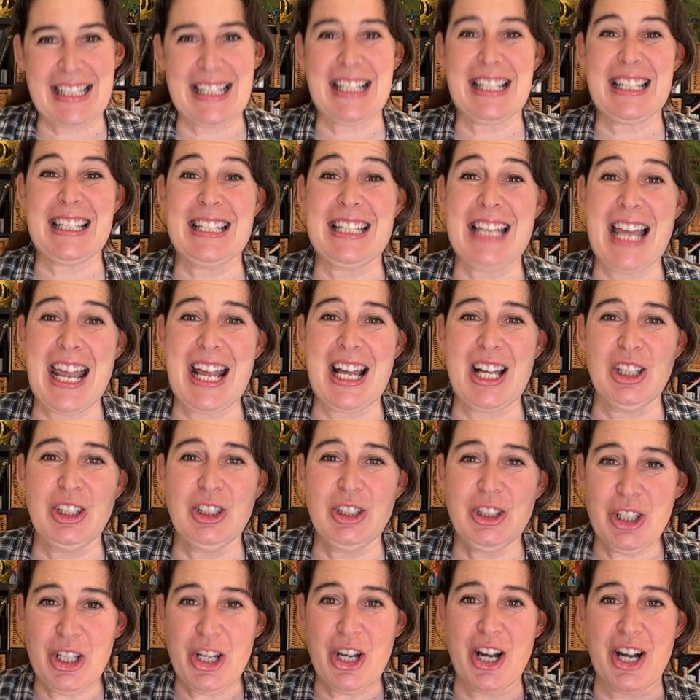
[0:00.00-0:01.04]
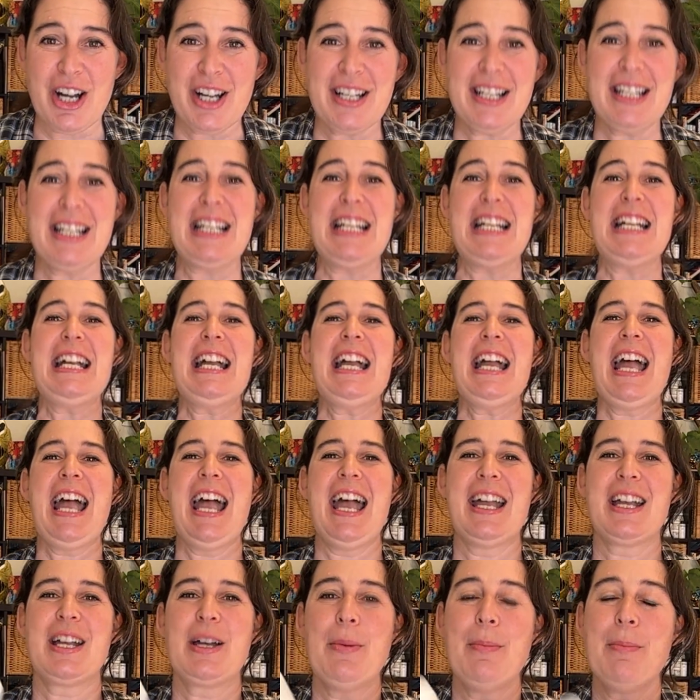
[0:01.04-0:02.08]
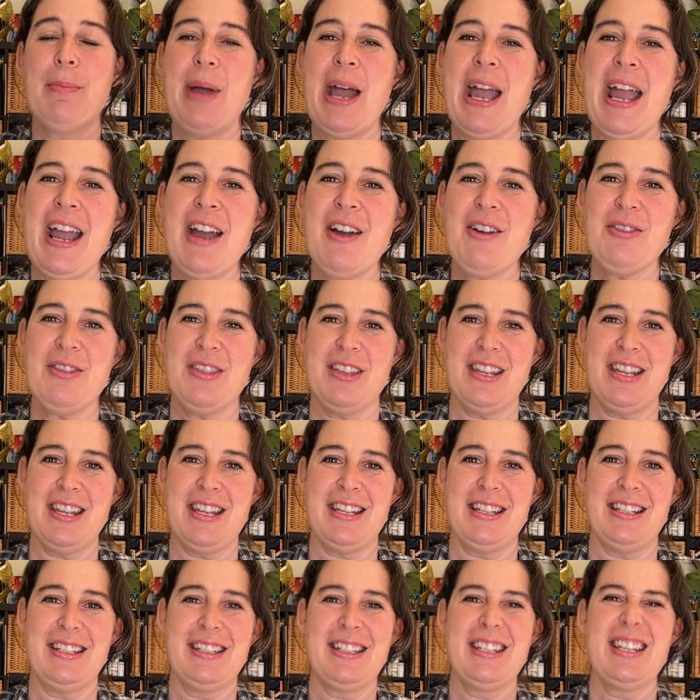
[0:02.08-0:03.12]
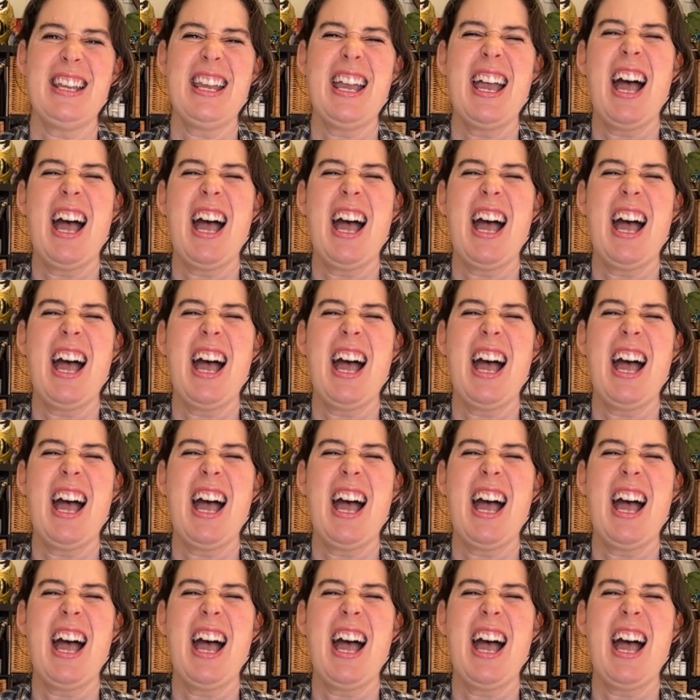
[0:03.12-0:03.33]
Let's take a look and compare these.